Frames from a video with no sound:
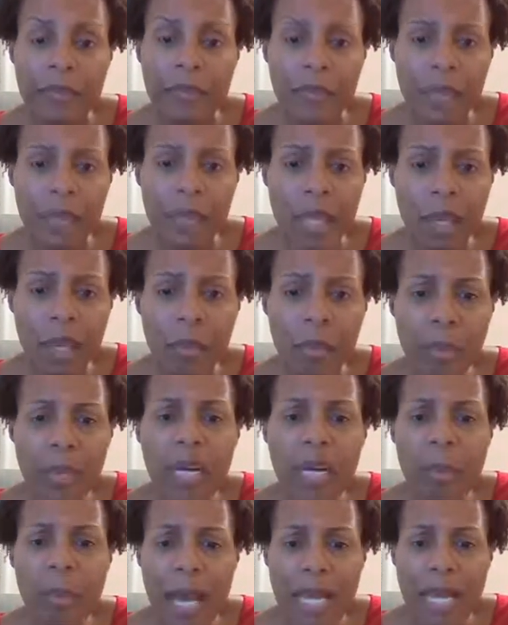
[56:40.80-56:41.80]
and put
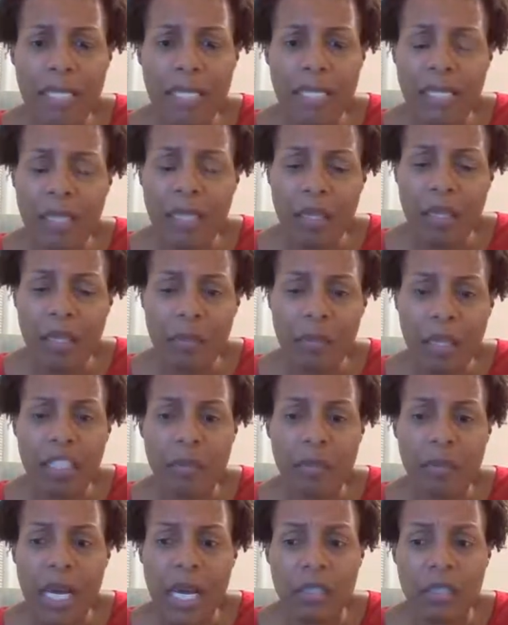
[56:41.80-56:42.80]
our bodies in the best
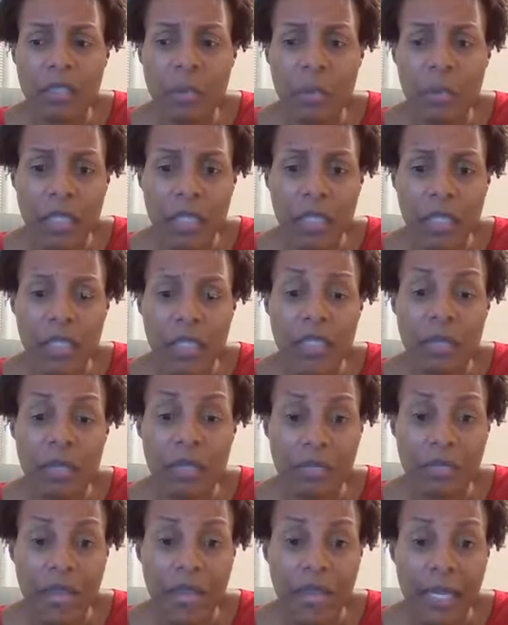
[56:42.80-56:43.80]
possible position to
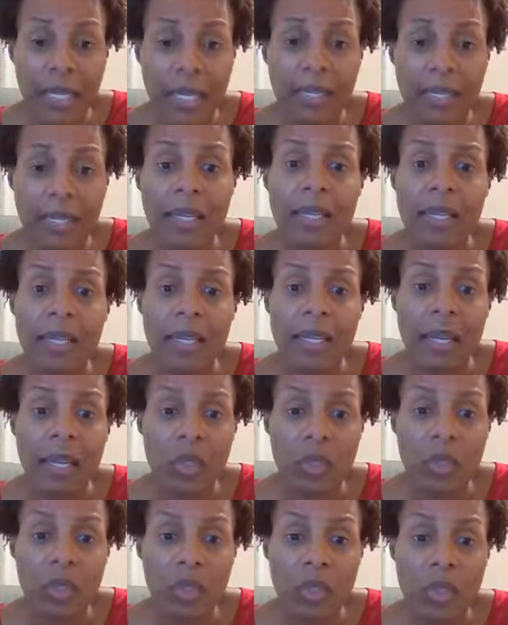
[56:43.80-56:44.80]
fight.
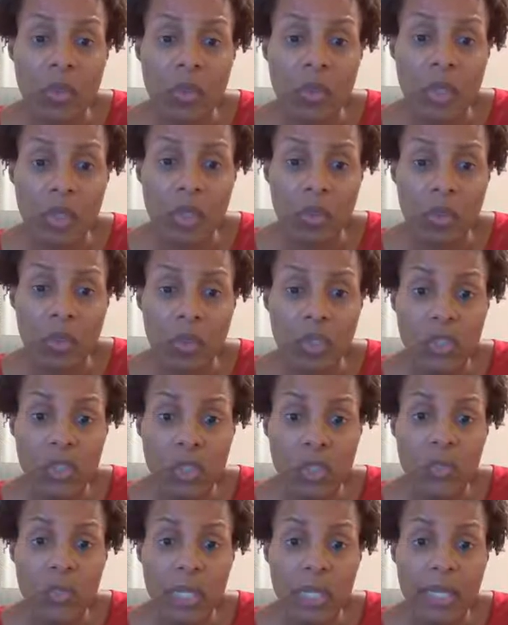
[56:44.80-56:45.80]
Should
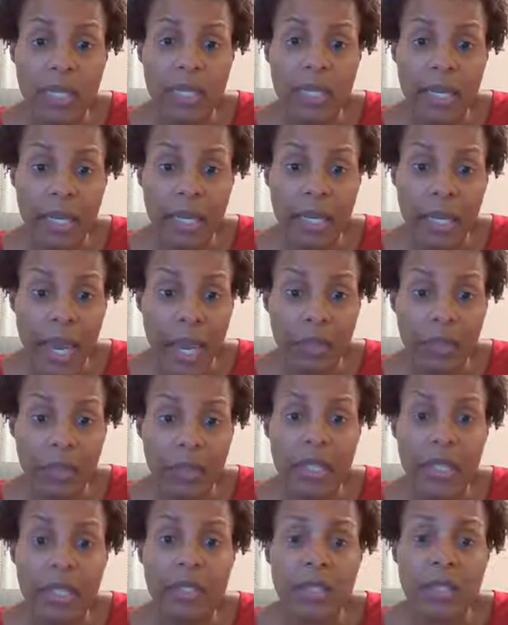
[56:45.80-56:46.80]
we
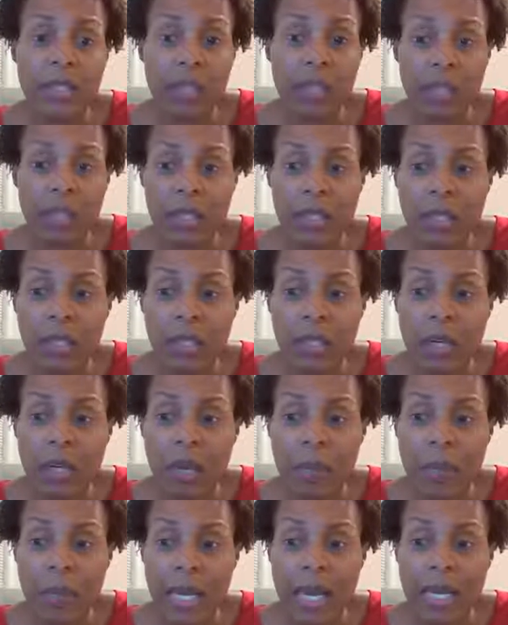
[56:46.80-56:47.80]
encounter it, or, you know,
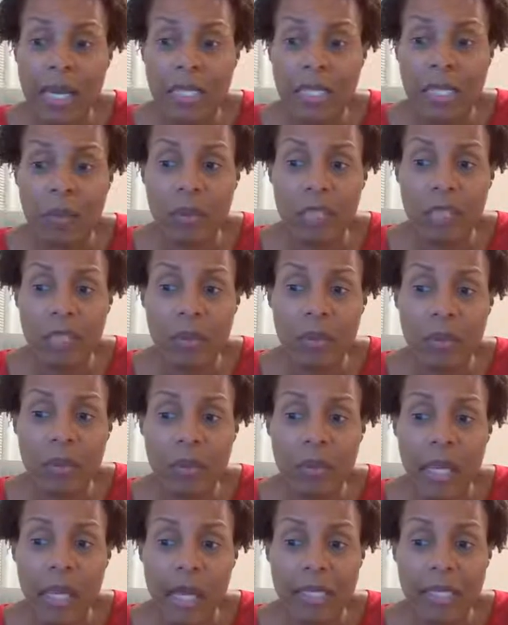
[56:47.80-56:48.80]
come in contact with someone
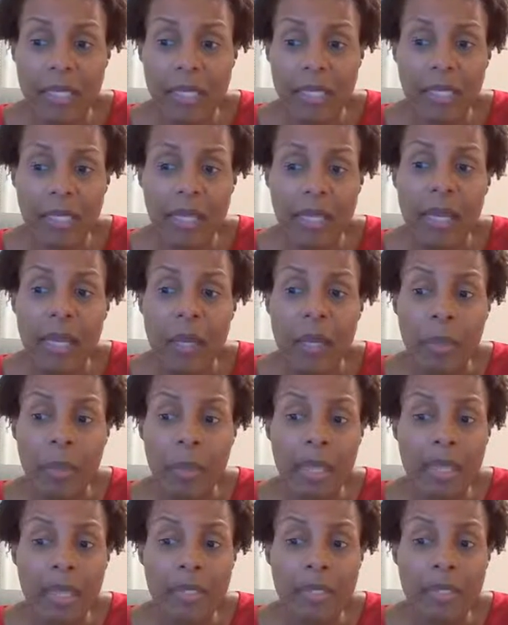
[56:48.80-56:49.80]
who has it,
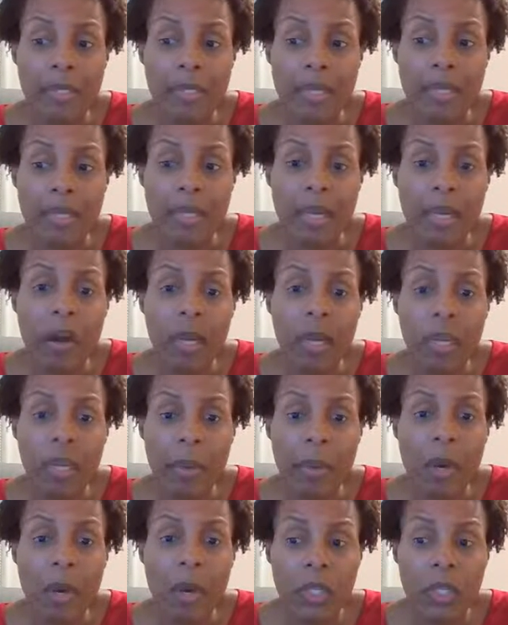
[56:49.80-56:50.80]
because it's all about